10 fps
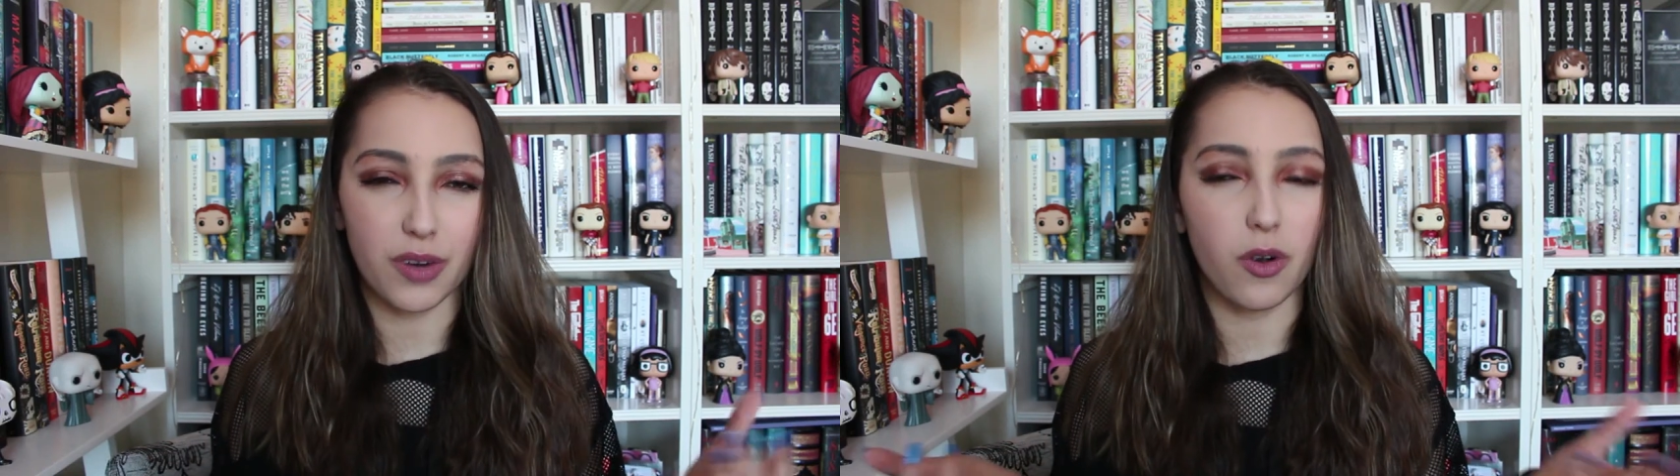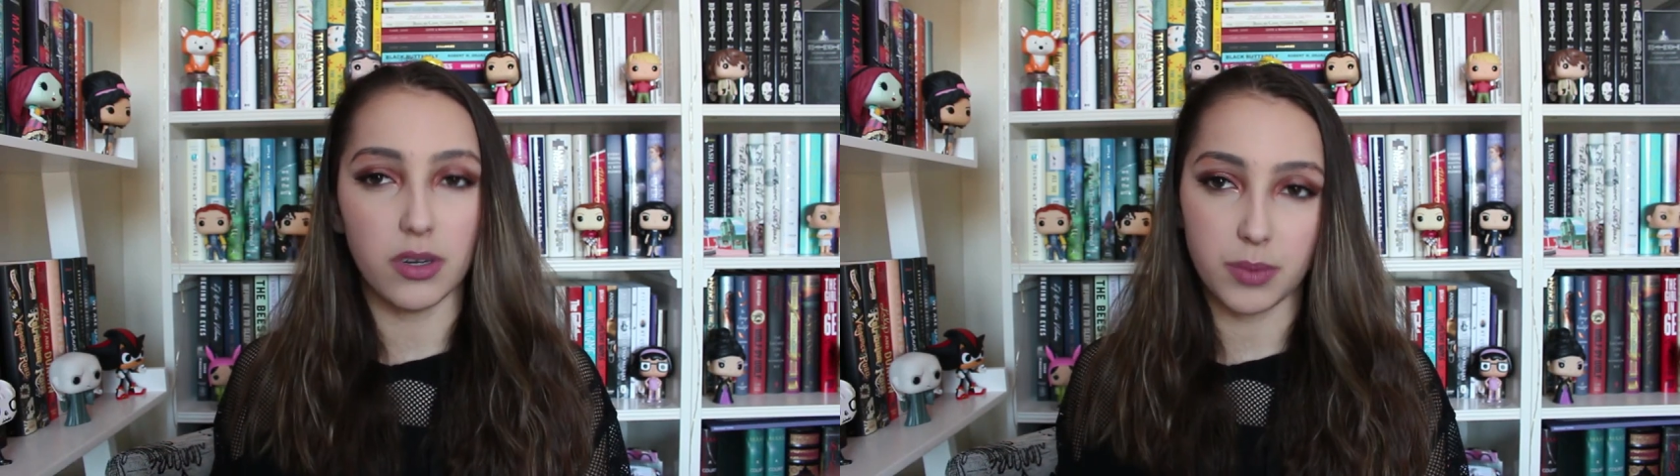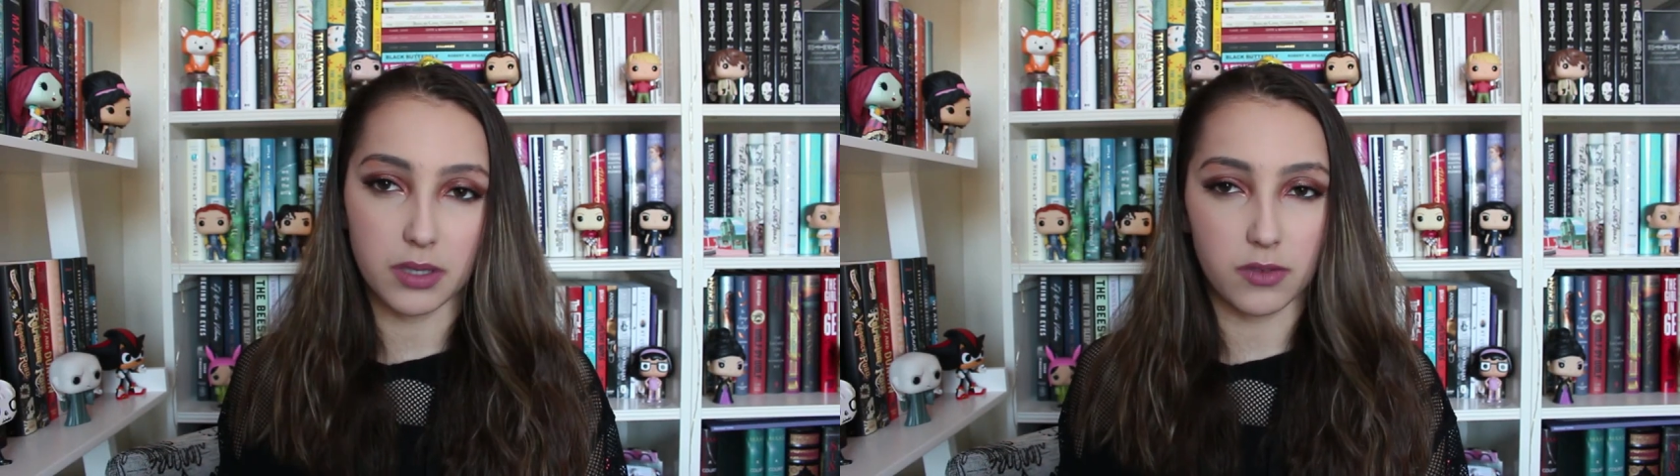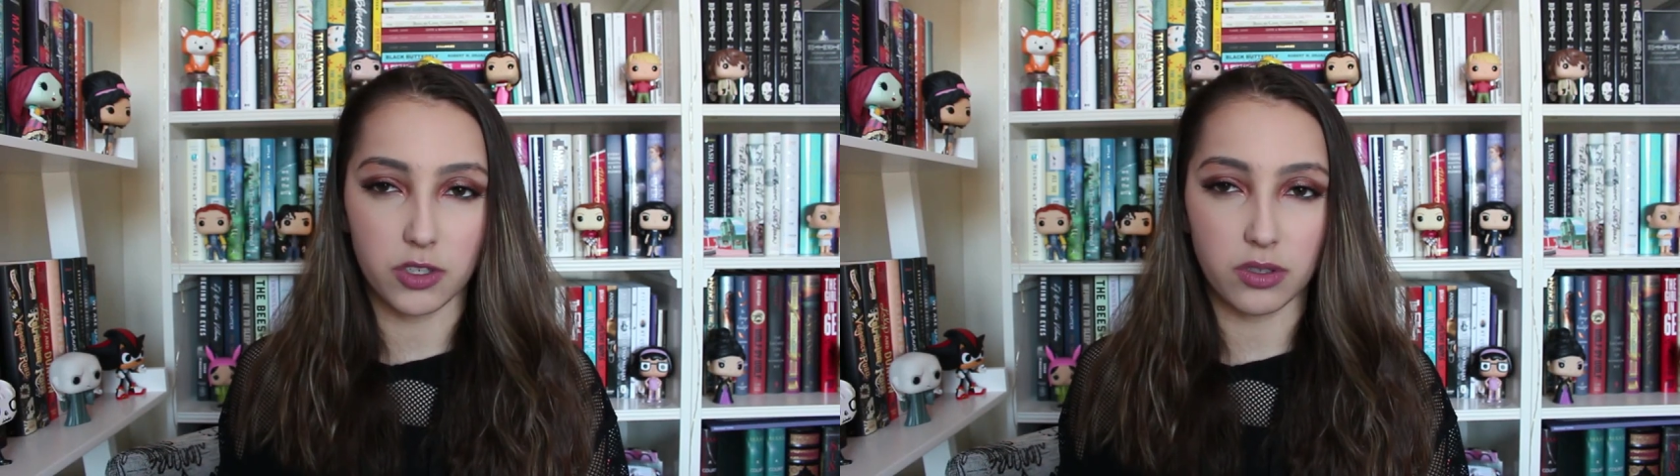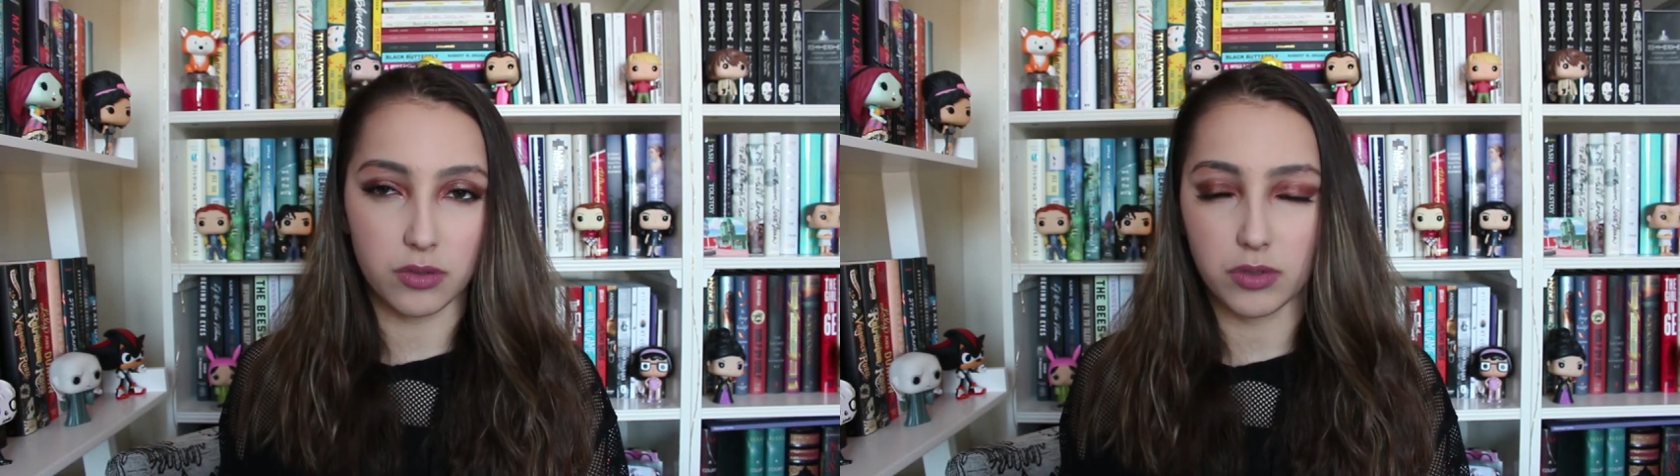of course be The
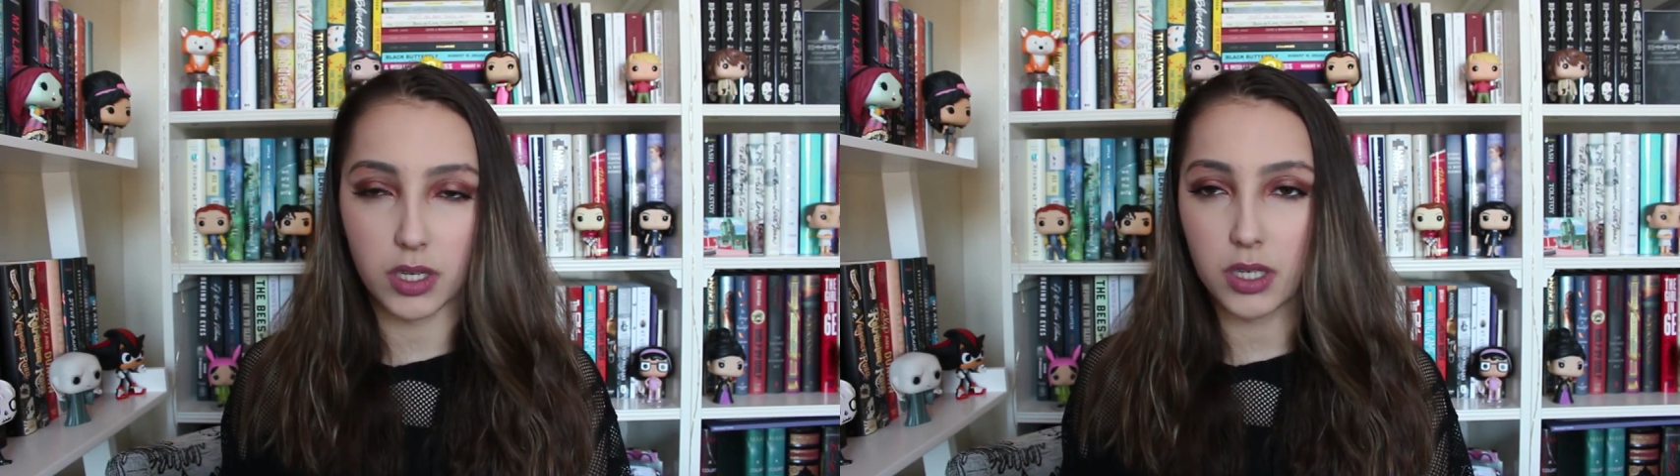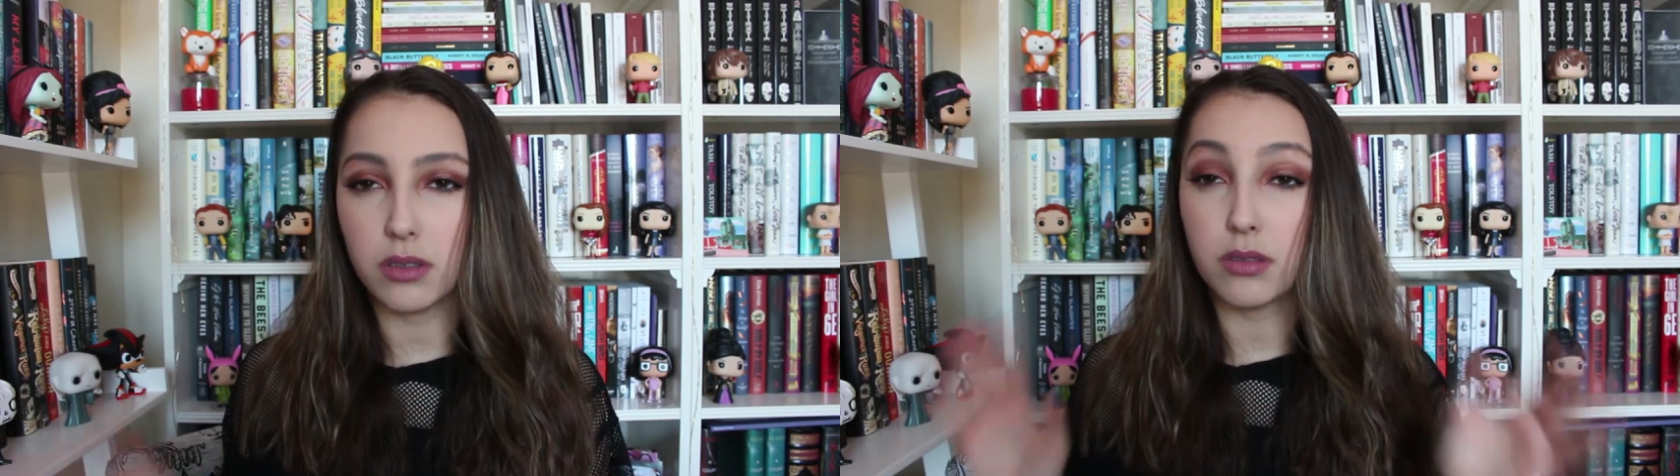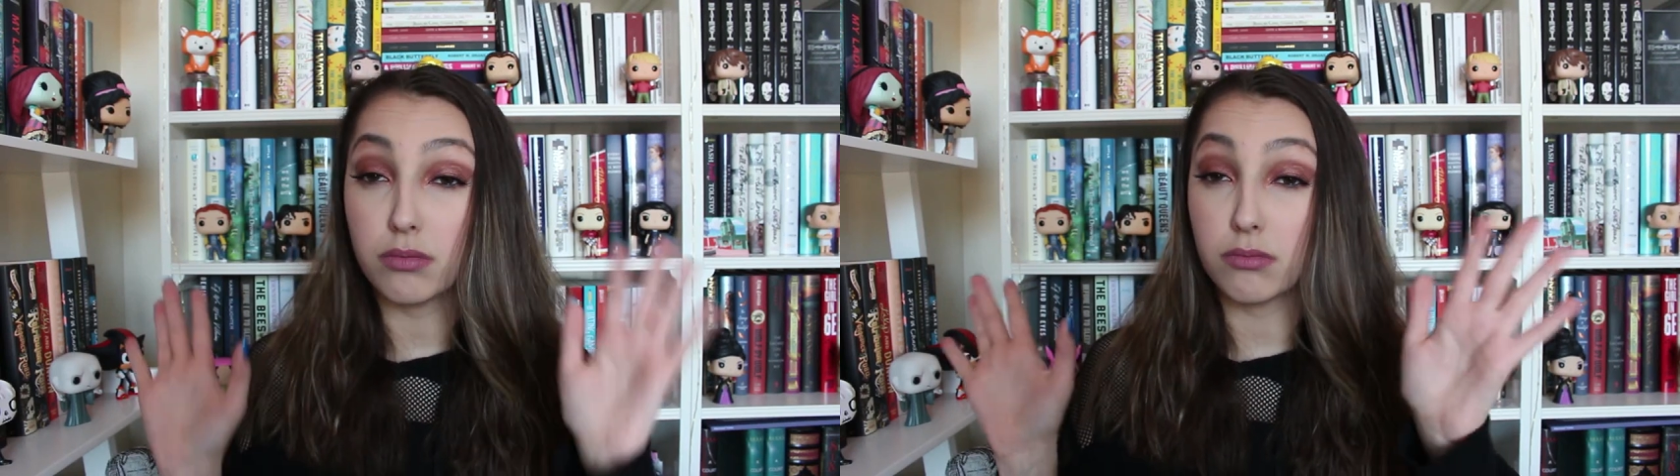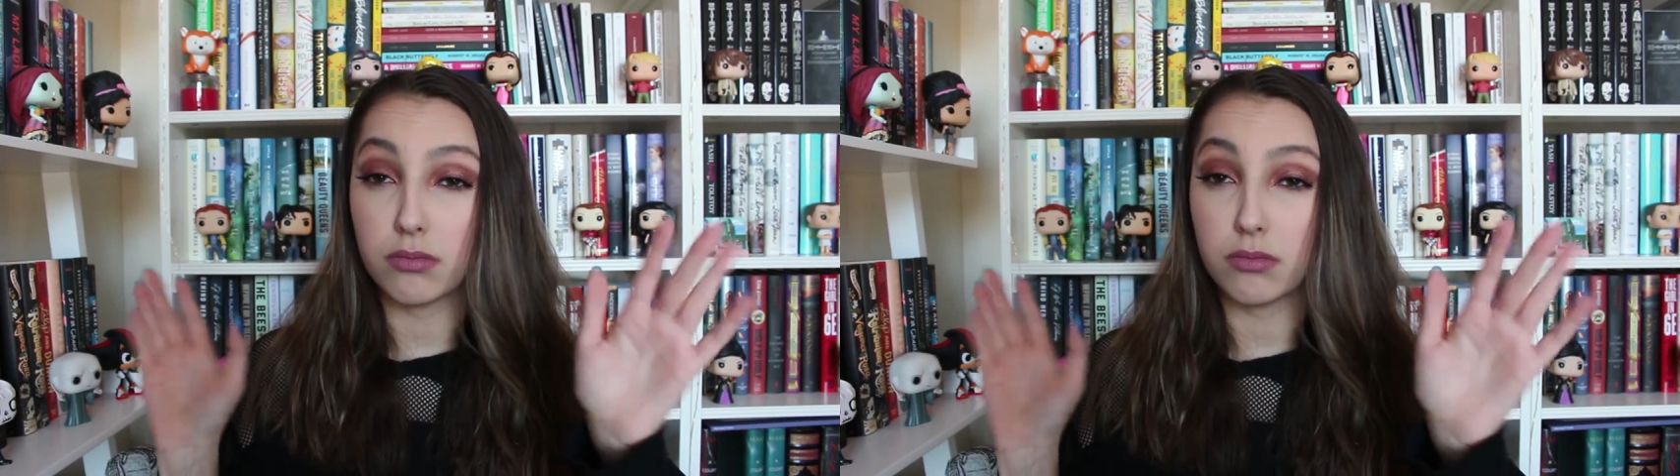Virgin Suicides.